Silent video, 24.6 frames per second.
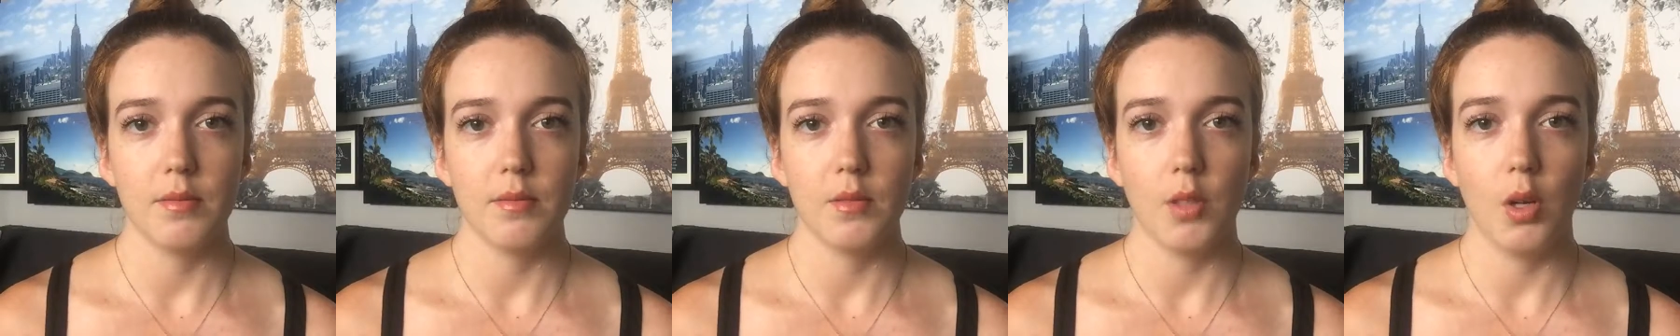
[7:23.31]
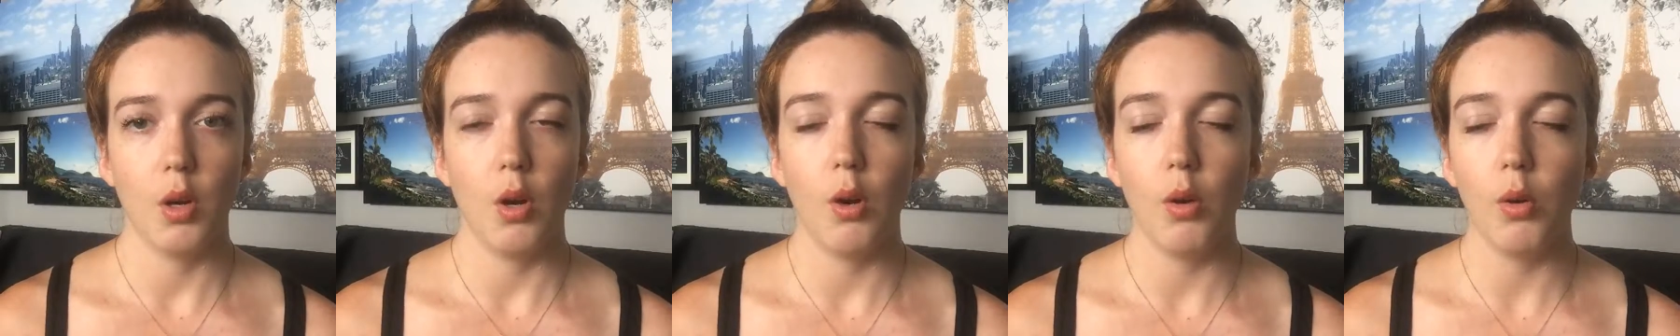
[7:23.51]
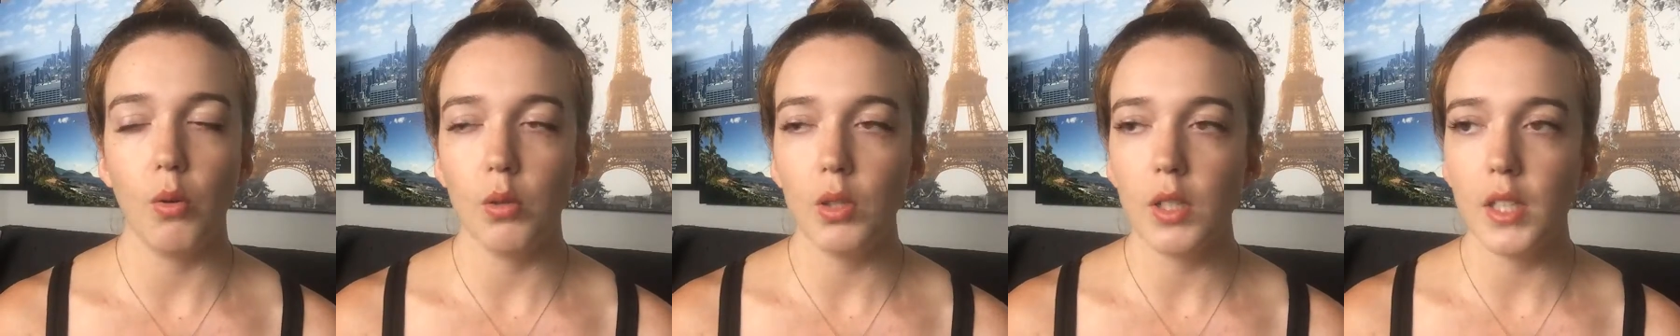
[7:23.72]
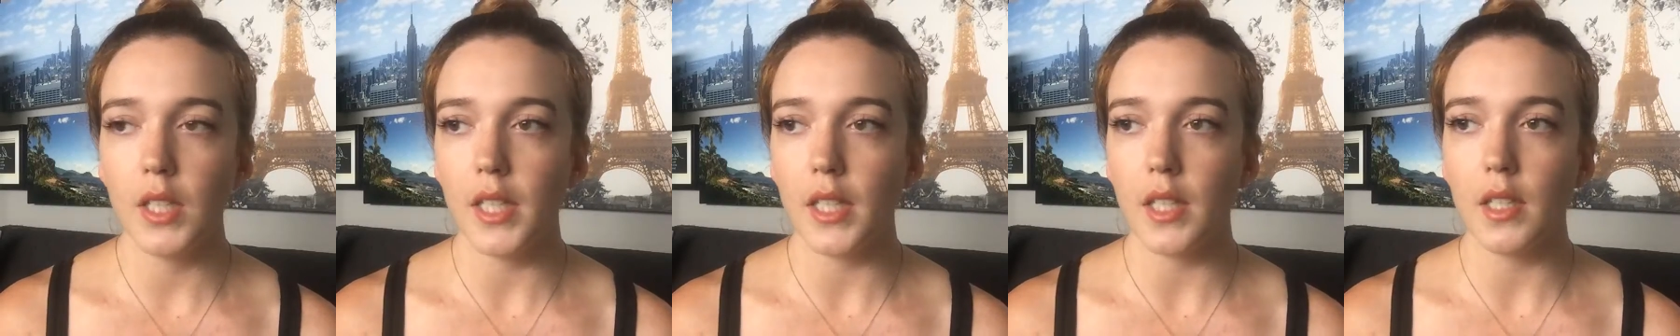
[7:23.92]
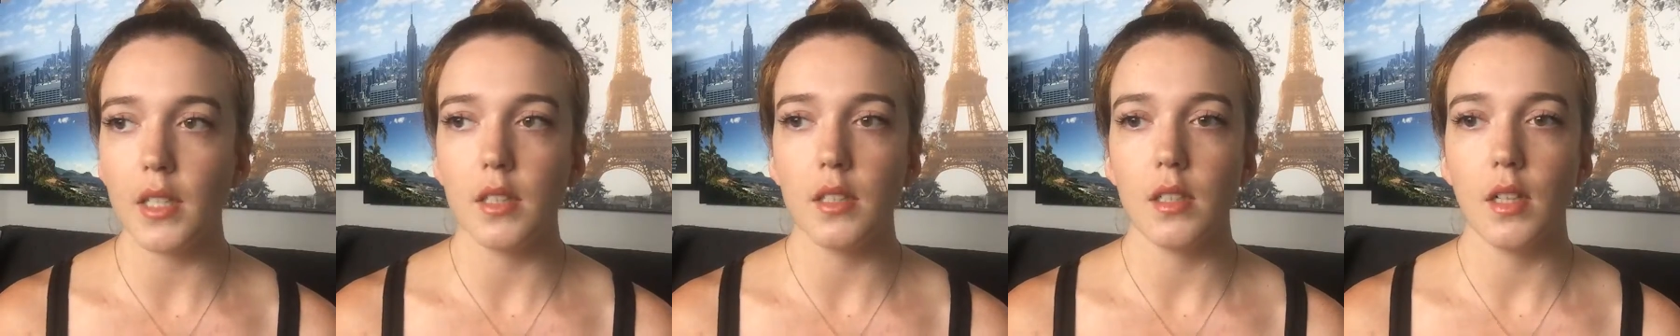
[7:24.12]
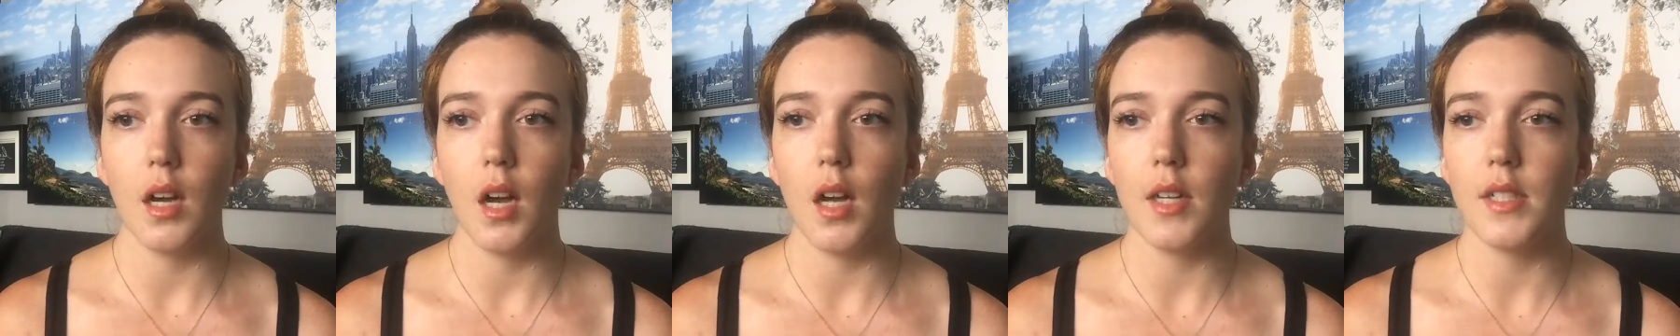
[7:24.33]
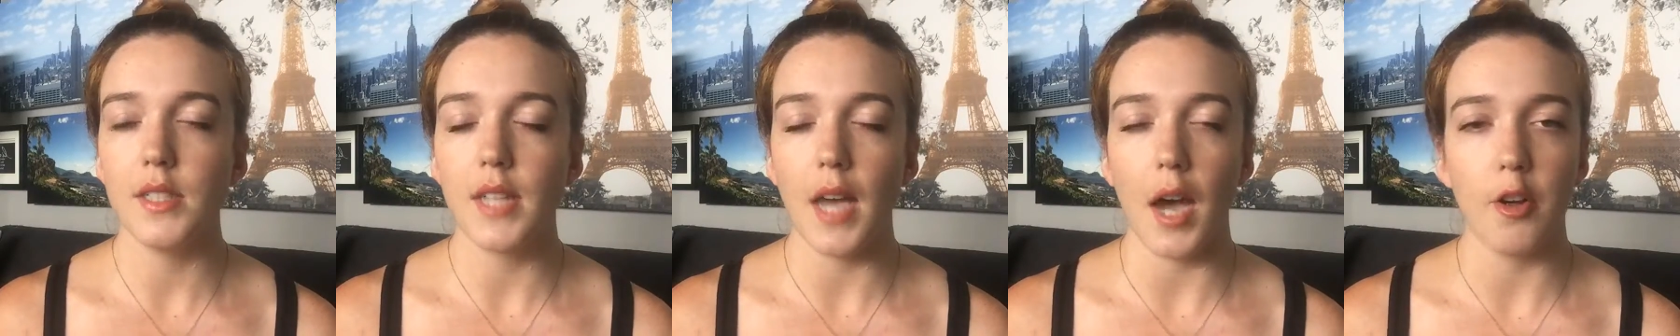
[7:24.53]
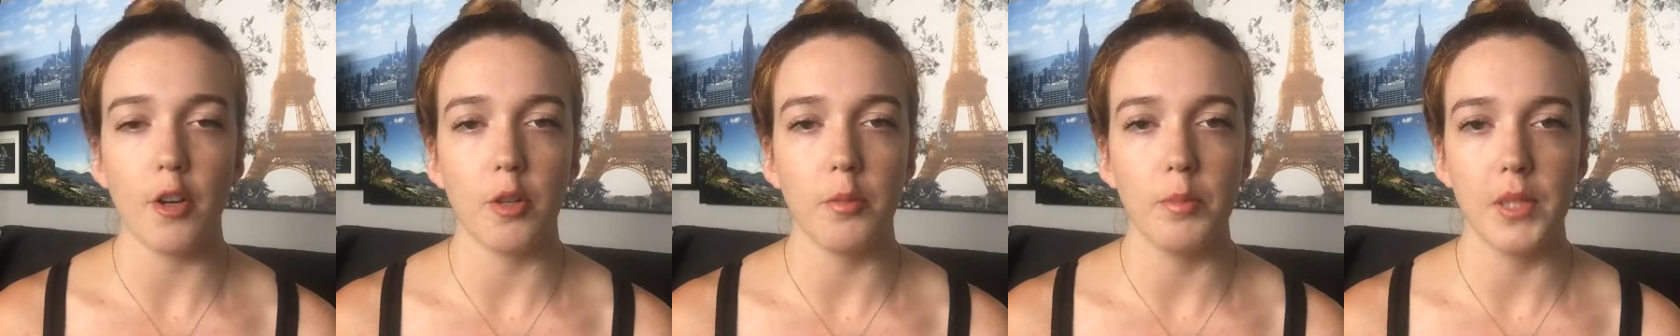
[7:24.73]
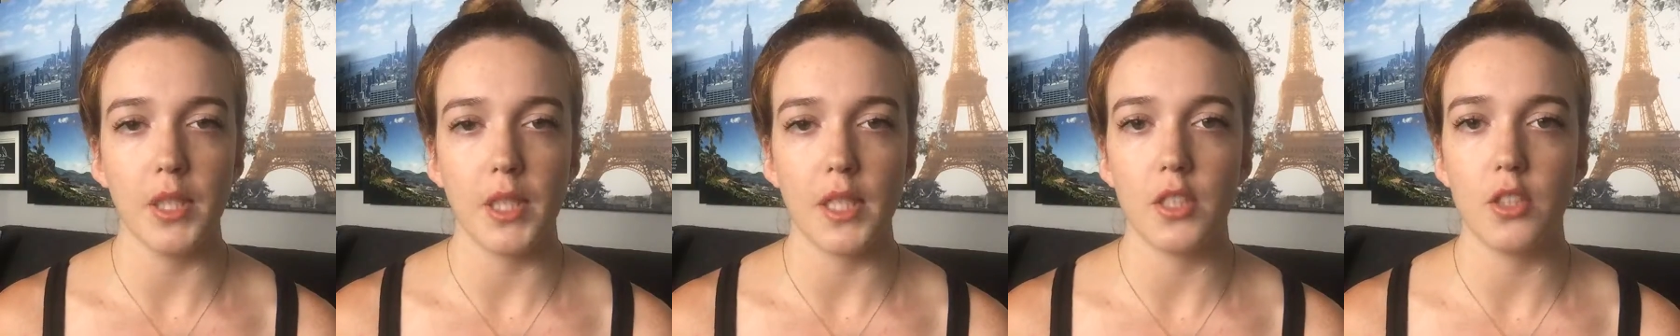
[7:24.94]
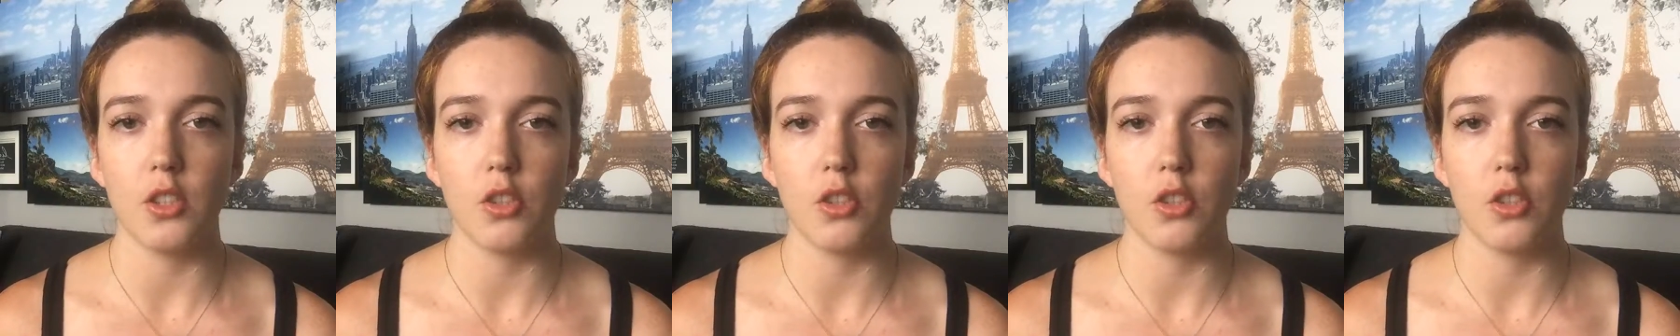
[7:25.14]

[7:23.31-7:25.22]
Wholly, undoubtedly